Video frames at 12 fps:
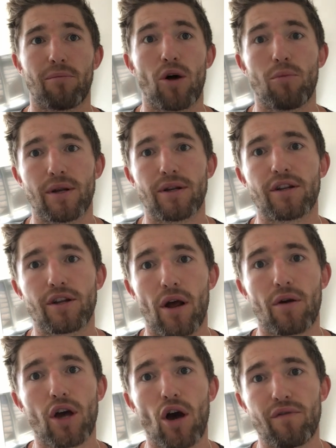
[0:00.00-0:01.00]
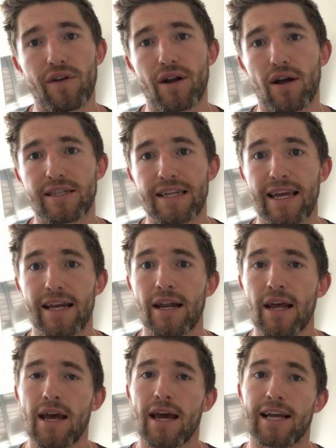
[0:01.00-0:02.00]
at the moment, COVID-19,
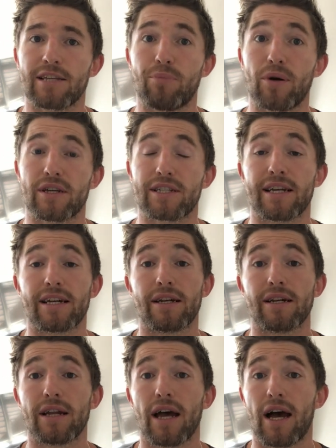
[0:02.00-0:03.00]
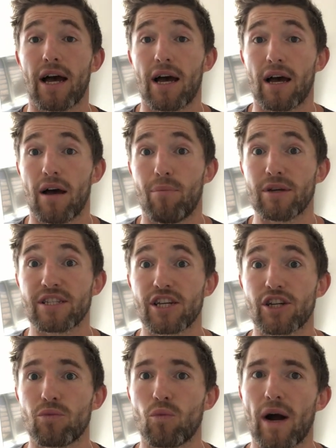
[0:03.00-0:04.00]
it's put us in a
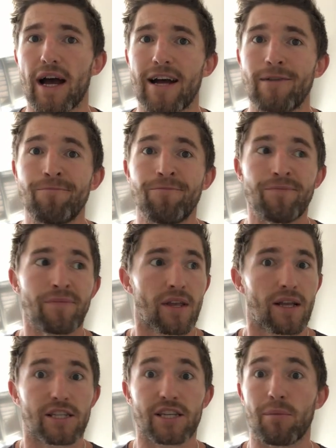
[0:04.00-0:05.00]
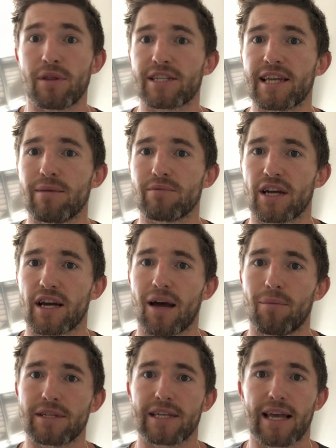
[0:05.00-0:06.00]
position where some of the teams that are
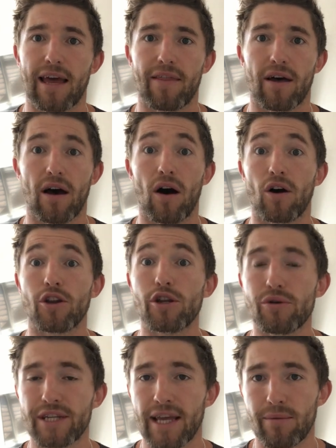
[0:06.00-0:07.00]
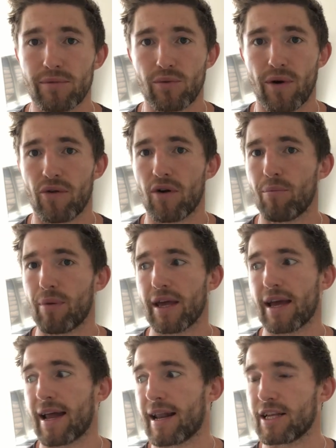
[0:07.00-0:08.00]
coming together are new teams, whether it
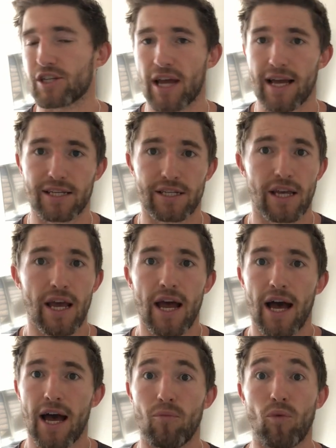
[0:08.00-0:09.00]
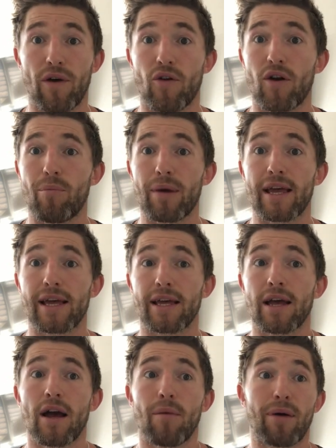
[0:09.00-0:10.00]
be NHS, whether it
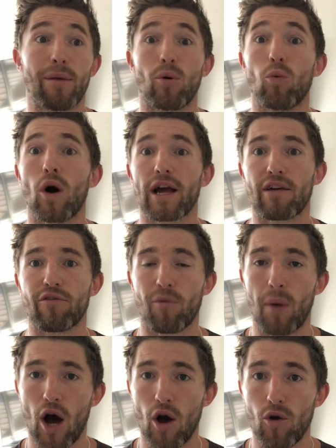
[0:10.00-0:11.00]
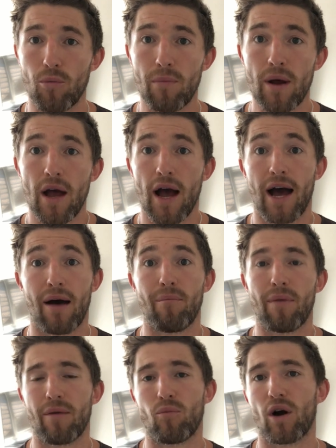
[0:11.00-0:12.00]
be people working from home
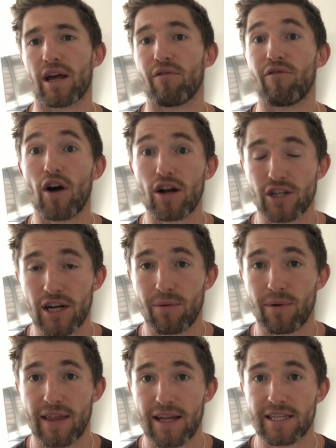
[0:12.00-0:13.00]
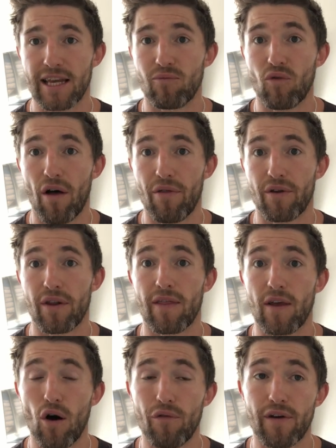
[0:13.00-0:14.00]
and working virtually with their team rather than
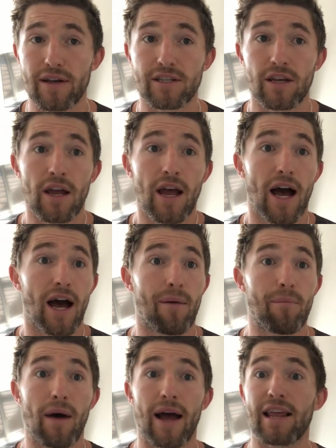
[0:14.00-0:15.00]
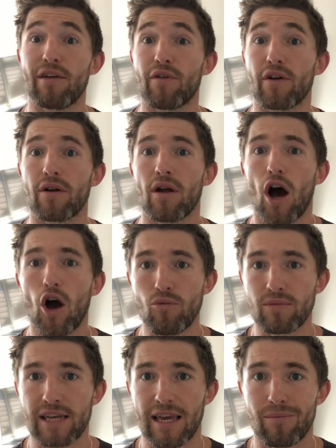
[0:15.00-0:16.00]
in the office, and even
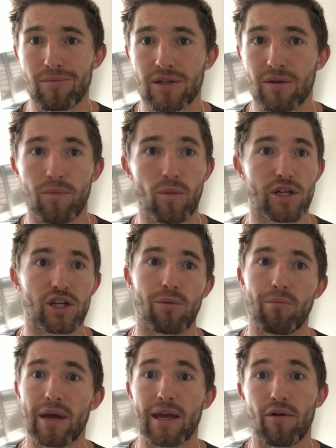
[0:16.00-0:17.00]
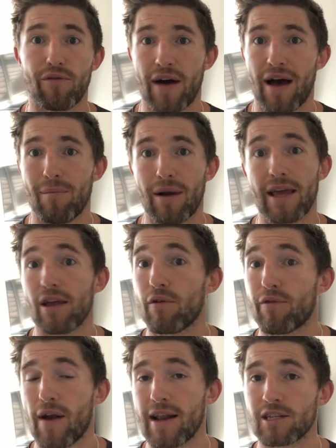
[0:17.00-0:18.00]
home teams, which can be your family, your
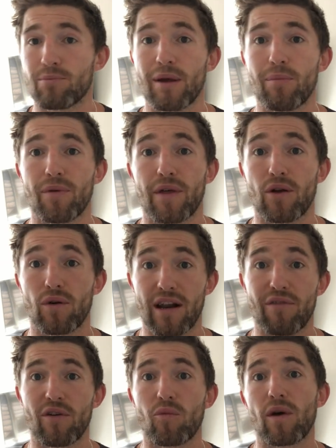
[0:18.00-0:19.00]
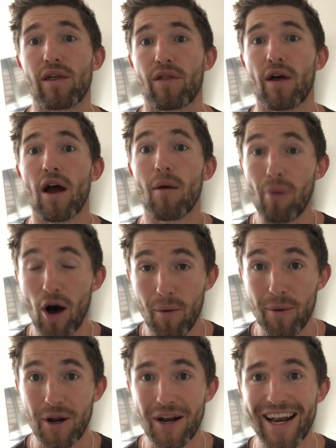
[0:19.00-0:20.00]
friends, people that you're living with
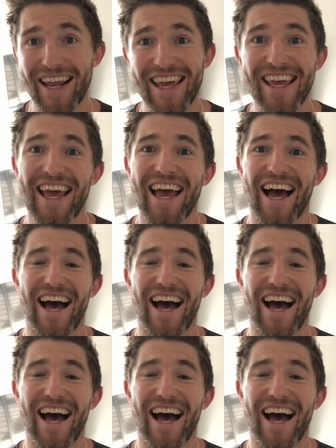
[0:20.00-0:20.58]
permanently